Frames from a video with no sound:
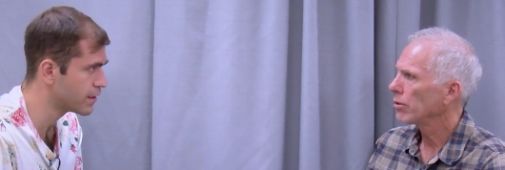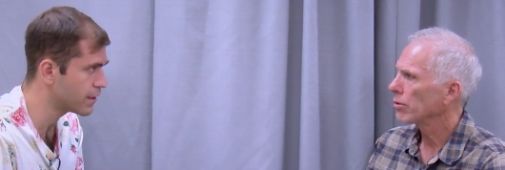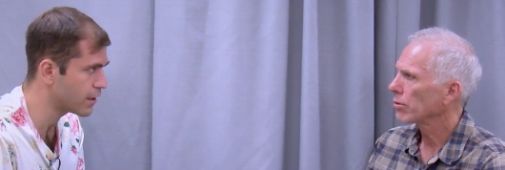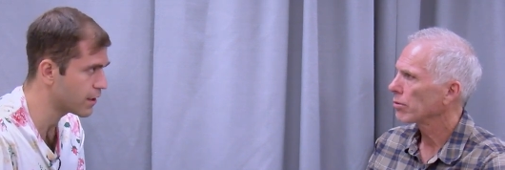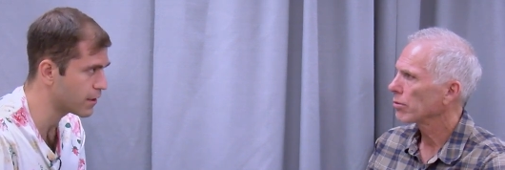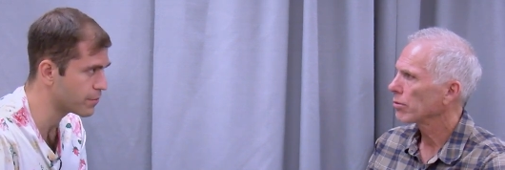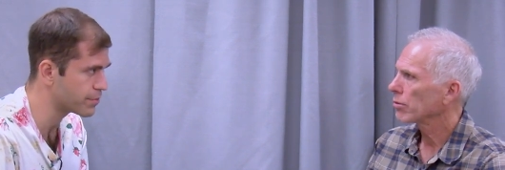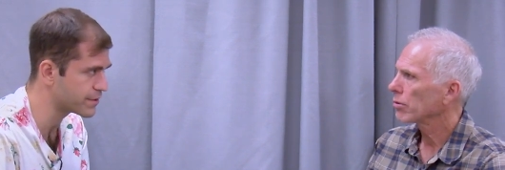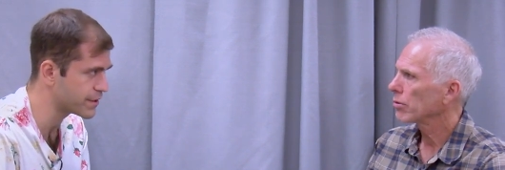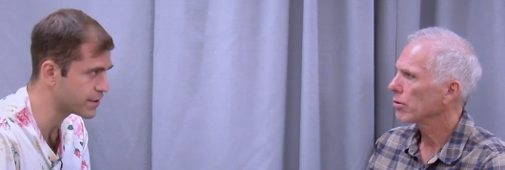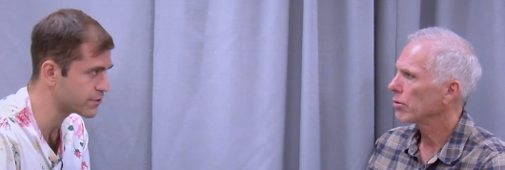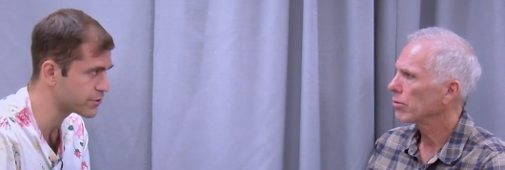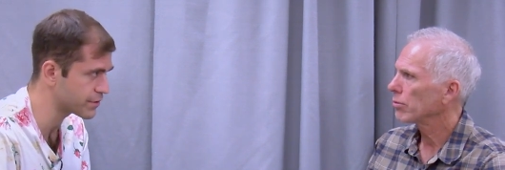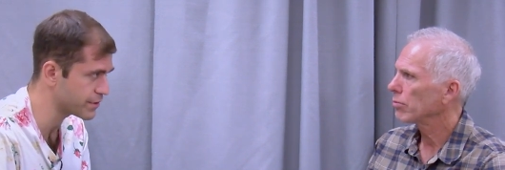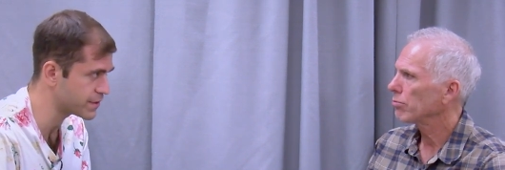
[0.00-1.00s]

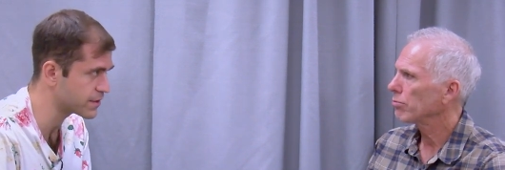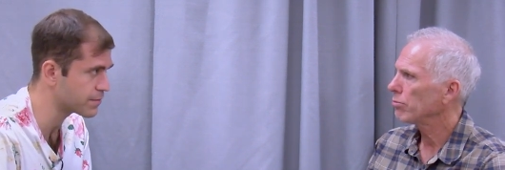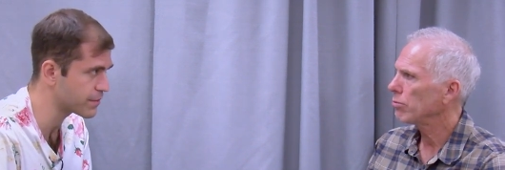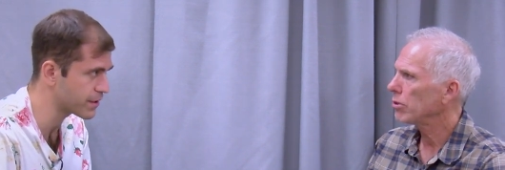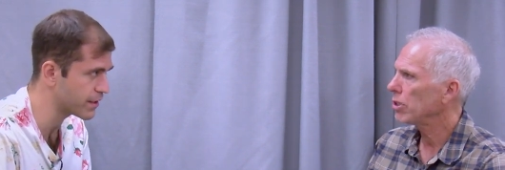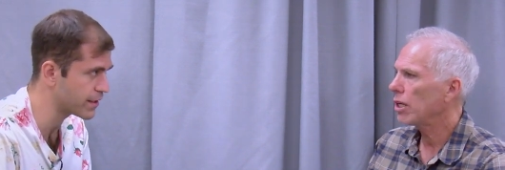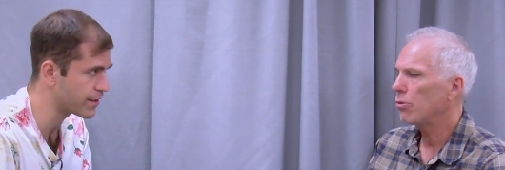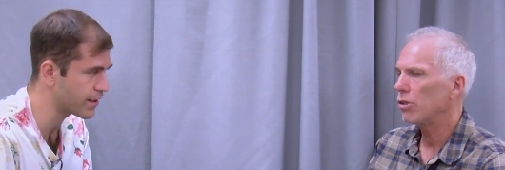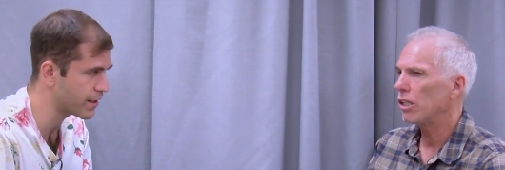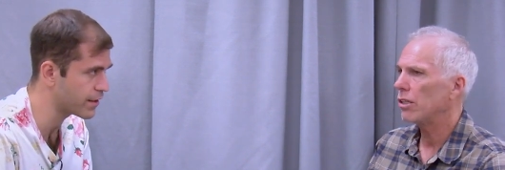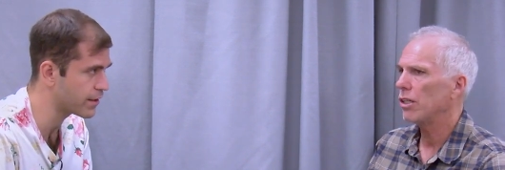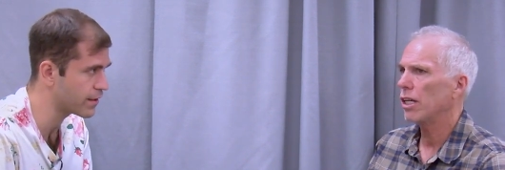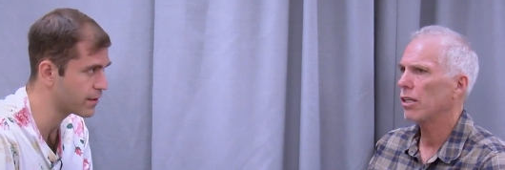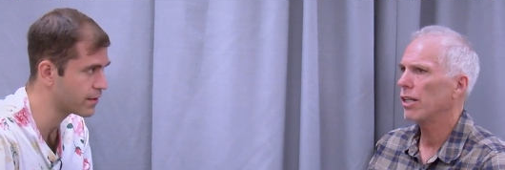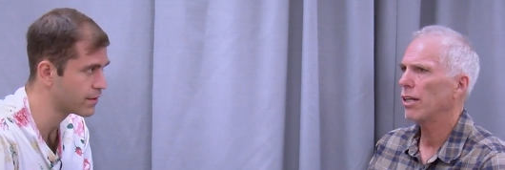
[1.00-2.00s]
Speaker 1: potentially, something
Speaker 2: like that. They wouldn't
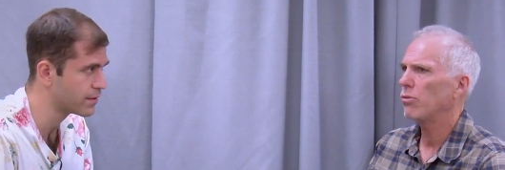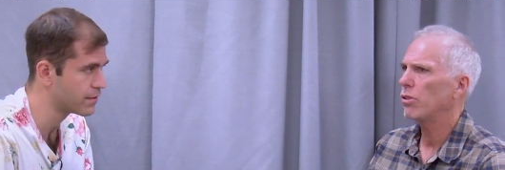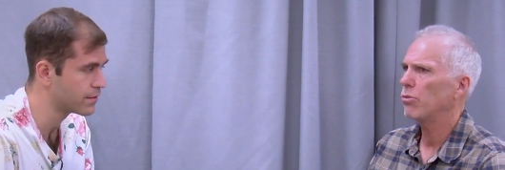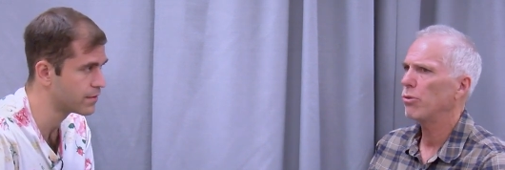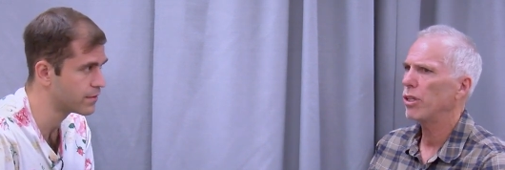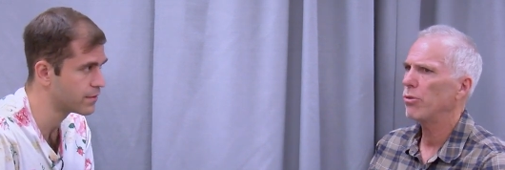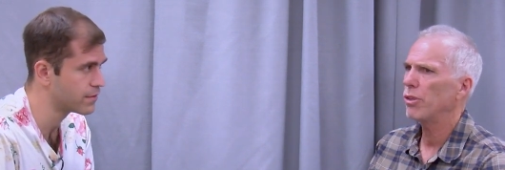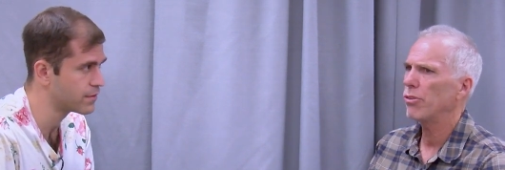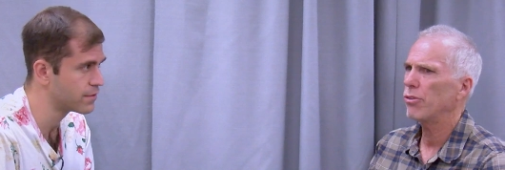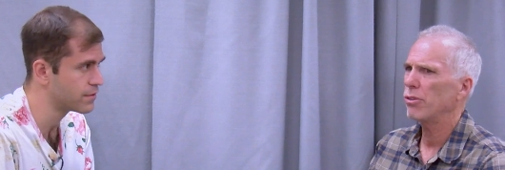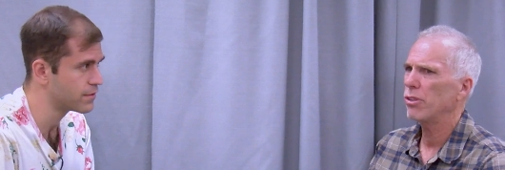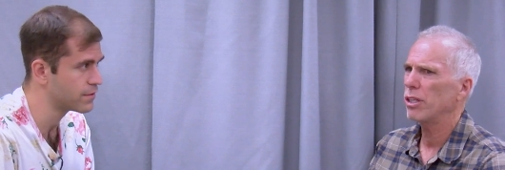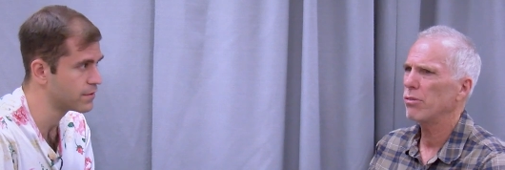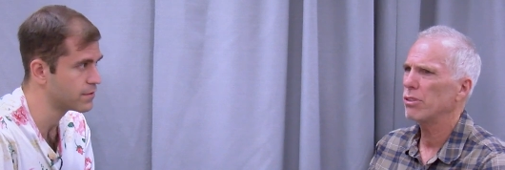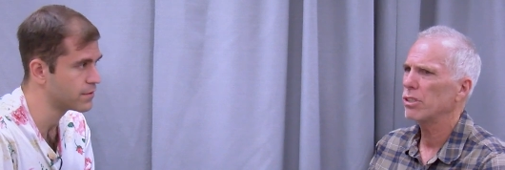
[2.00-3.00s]
have done it like what we went
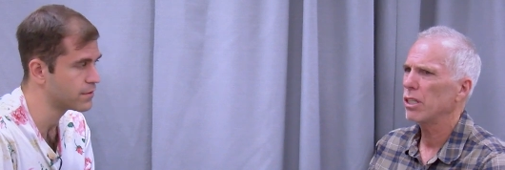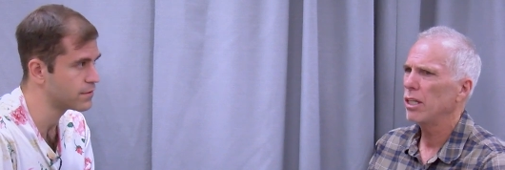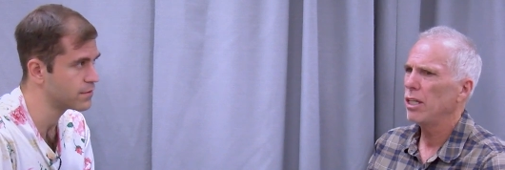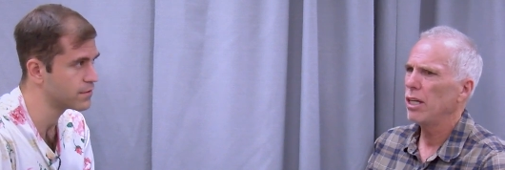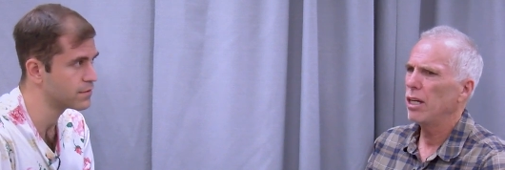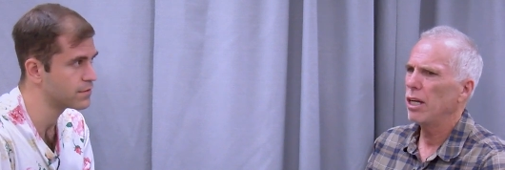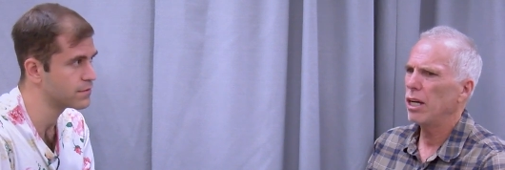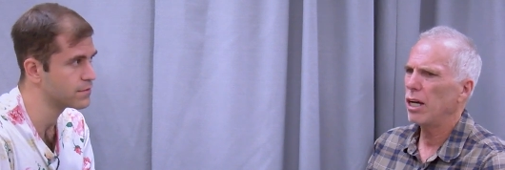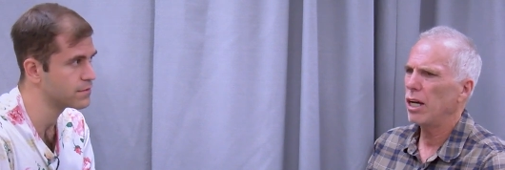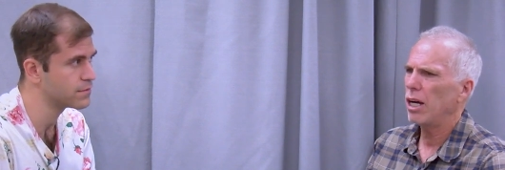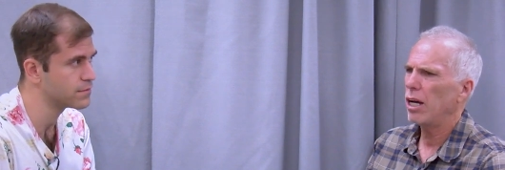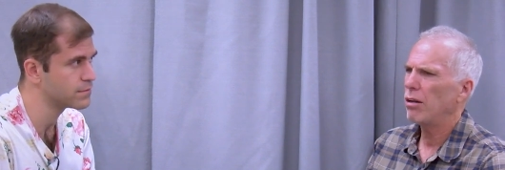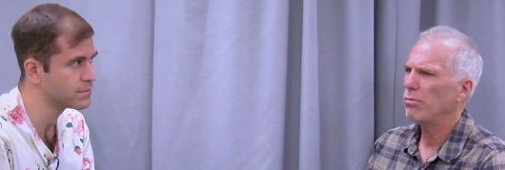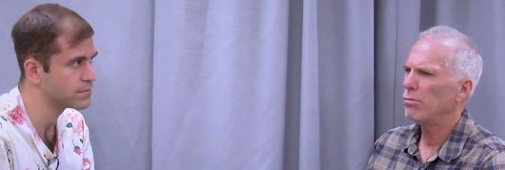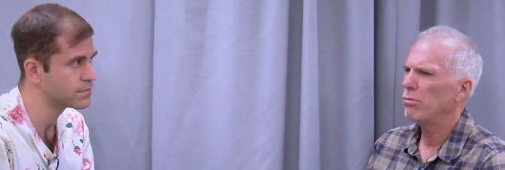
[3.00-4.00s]
through. There was,
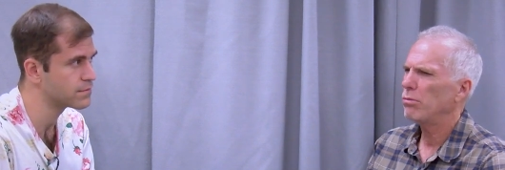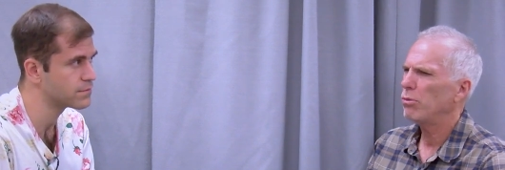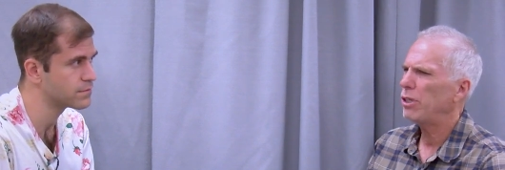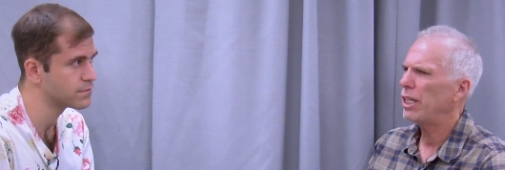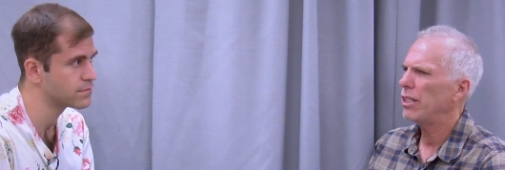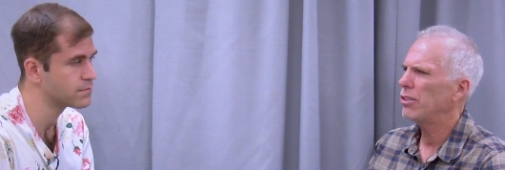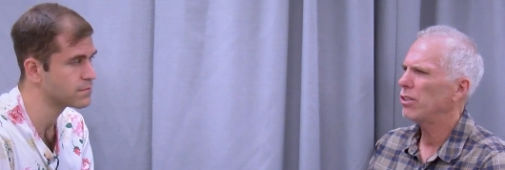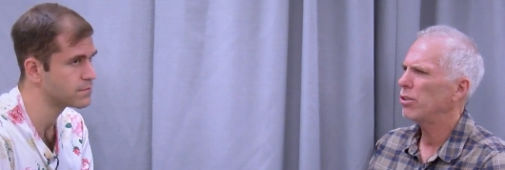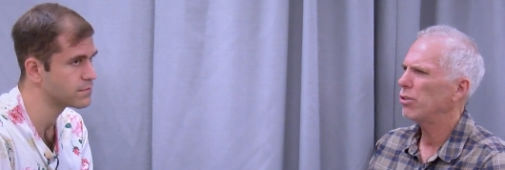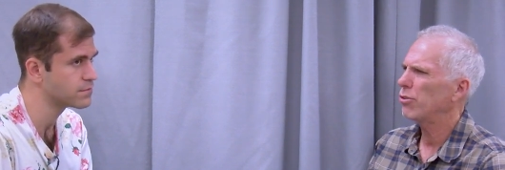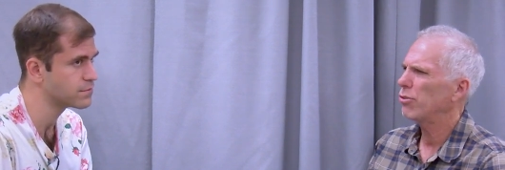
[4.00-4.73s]
we had to go